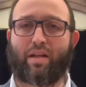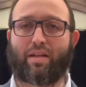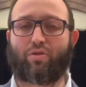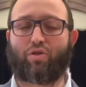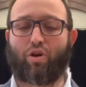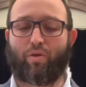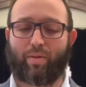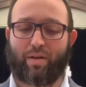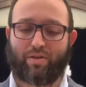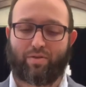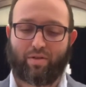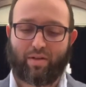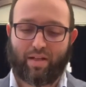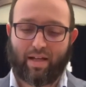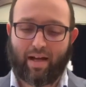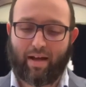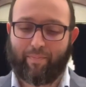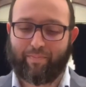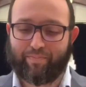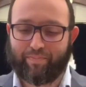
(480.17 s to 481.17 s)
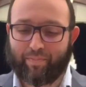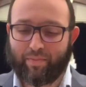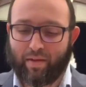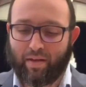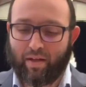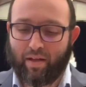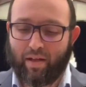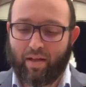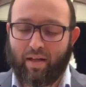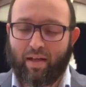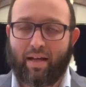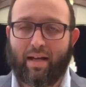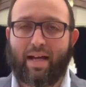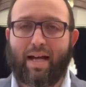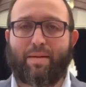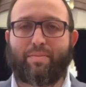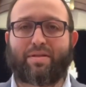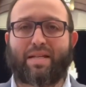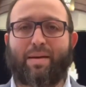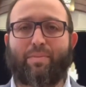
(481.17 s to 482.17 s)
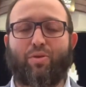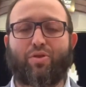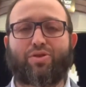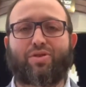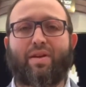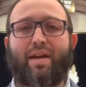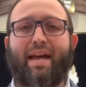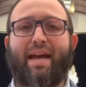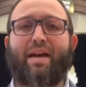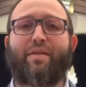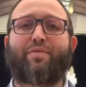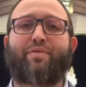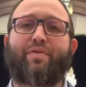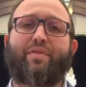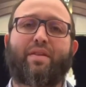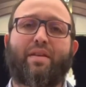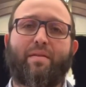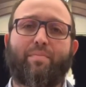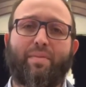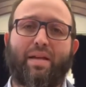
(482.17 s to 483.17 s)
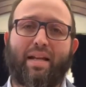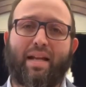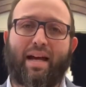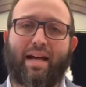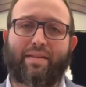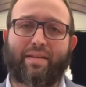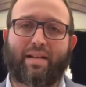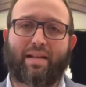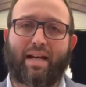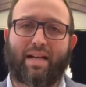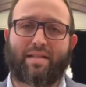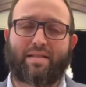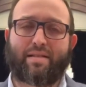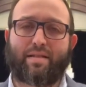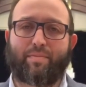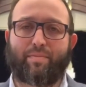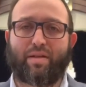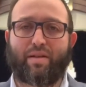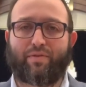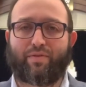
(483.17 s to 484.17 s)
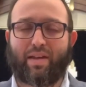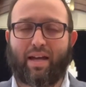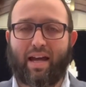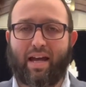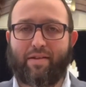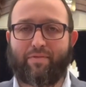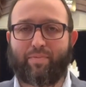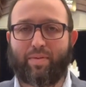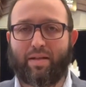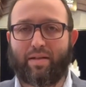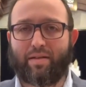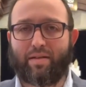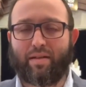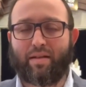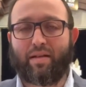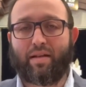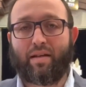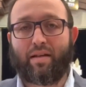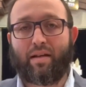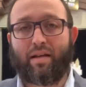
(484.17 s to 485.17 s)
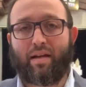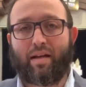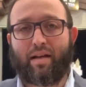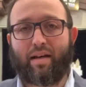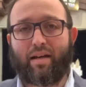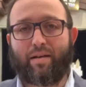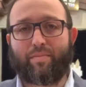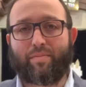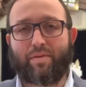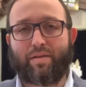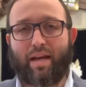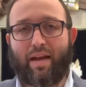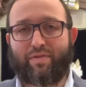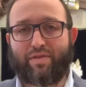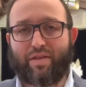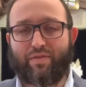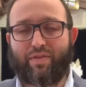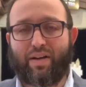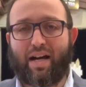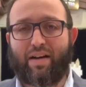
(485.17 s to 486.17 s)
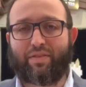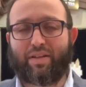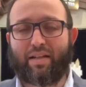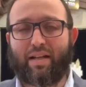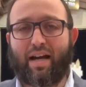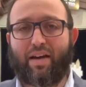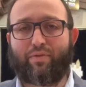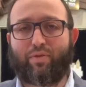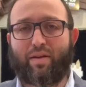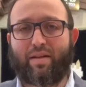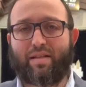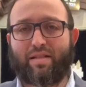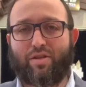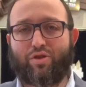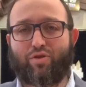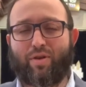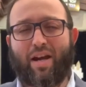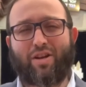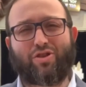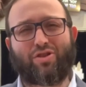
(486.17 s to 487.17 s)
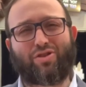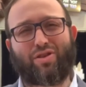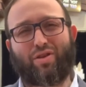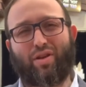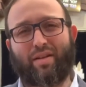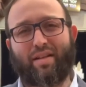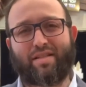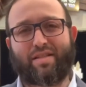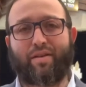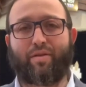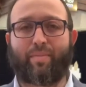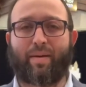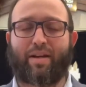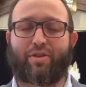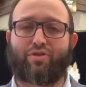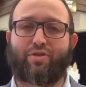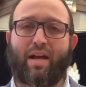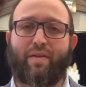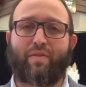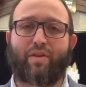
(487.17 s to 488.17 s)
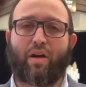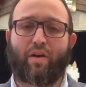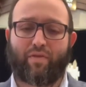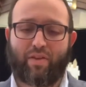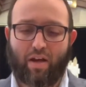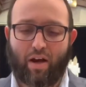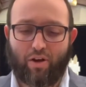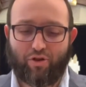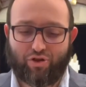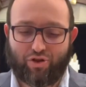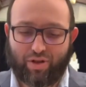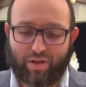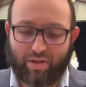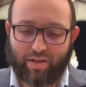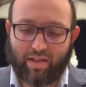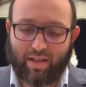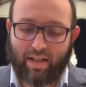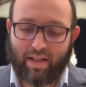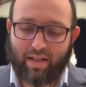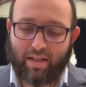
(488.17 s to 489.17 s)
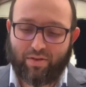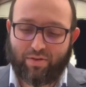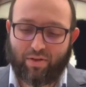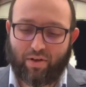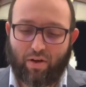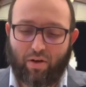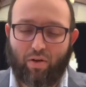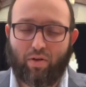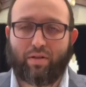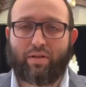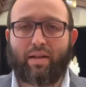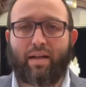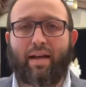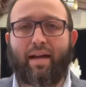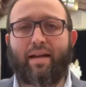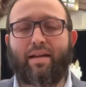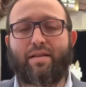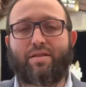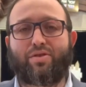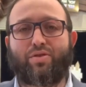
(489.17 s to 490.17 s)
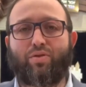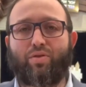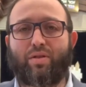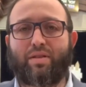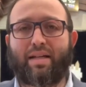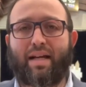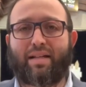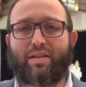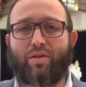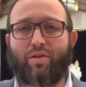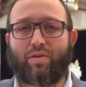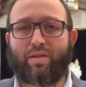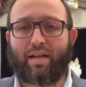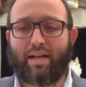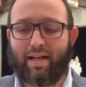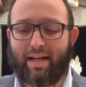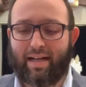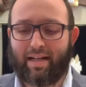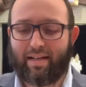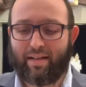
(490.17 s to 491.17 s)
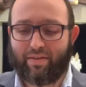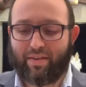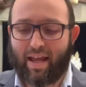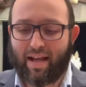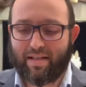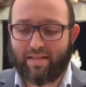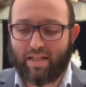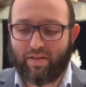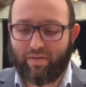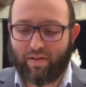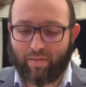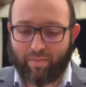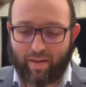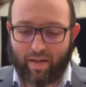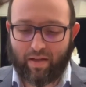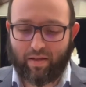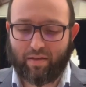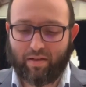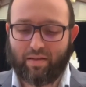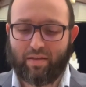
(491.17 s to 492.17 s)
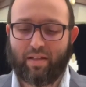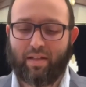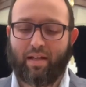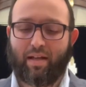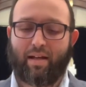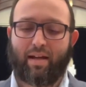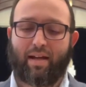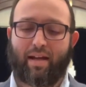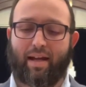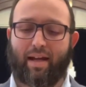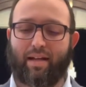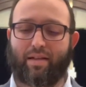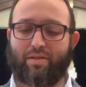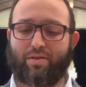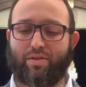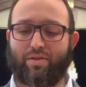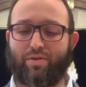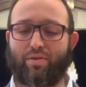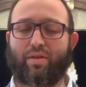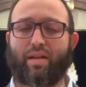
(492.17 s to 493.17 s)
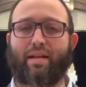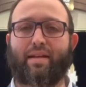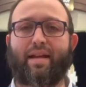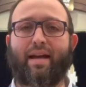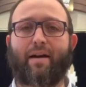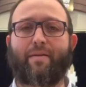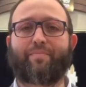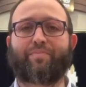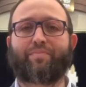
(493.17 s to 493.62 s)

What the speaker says: korban todah. Some also have the minhag, the custom, if they have been have survived a life-threatening situation, so not necessarily about traveling over the ocean, to hold a su'udat hoda'a, a Thanksgiving meal, and to do that. Now,